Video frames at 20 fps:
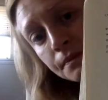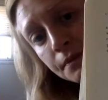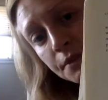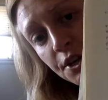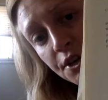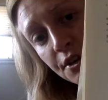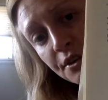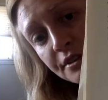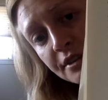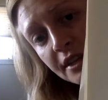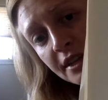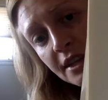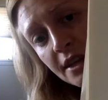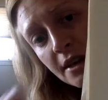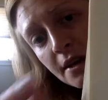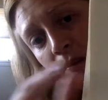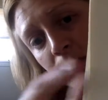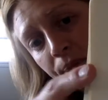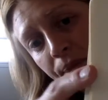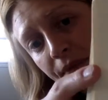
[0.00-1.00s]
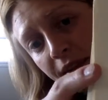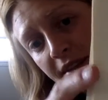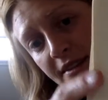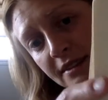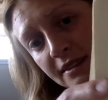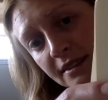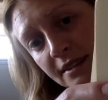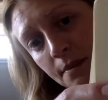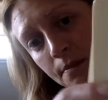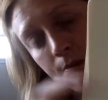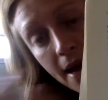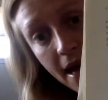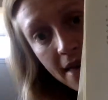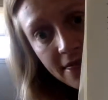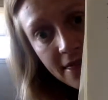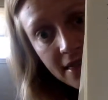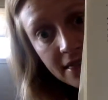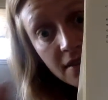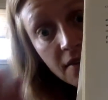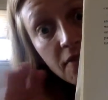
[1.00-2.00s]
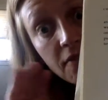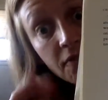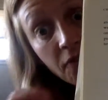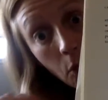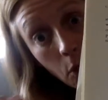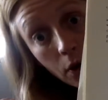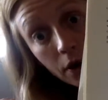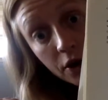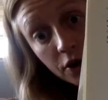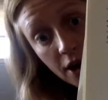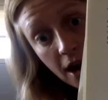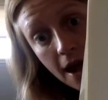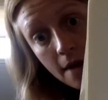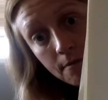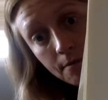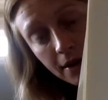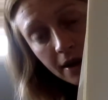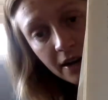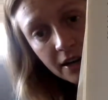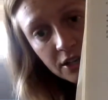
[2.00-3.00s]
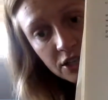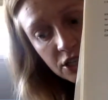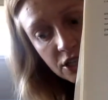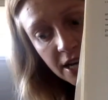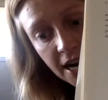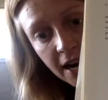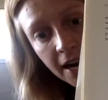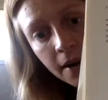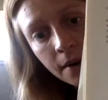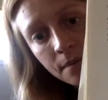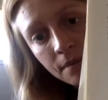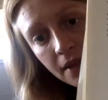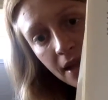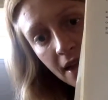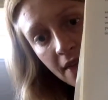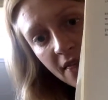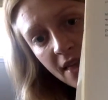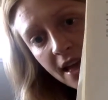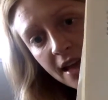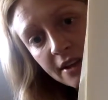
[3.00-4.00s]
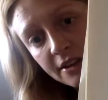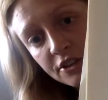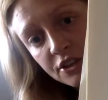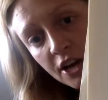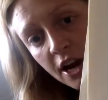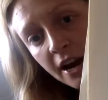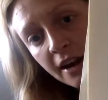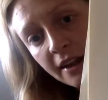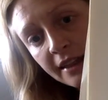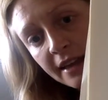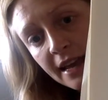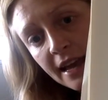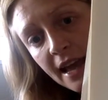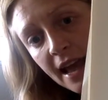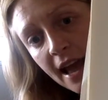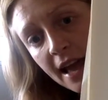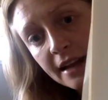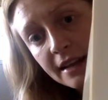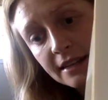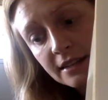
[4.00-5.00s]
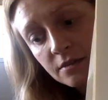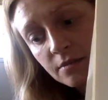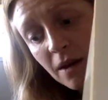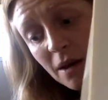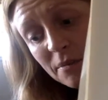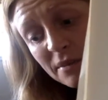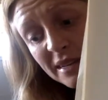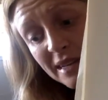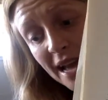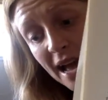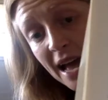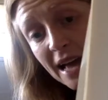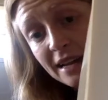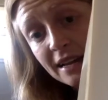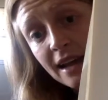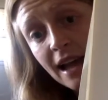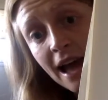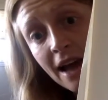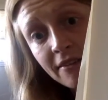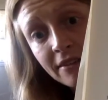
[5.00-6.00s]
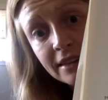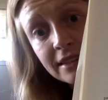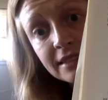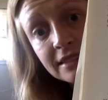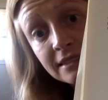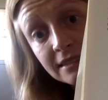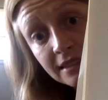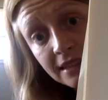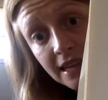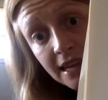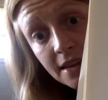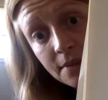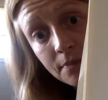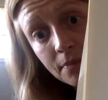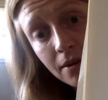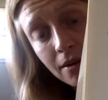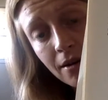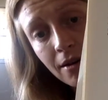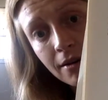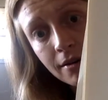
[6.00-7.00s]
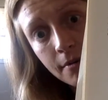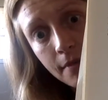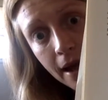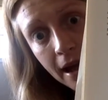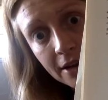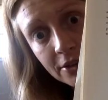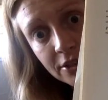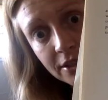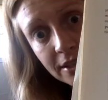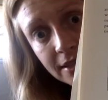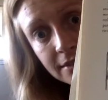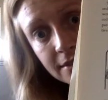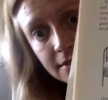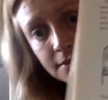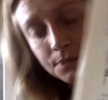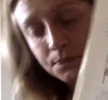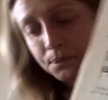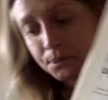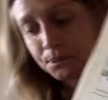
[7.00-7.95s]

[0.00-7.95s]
So this is the bed that the 4 grandparents share, and then Charlie and his mom and dad having to sleep on a mattress.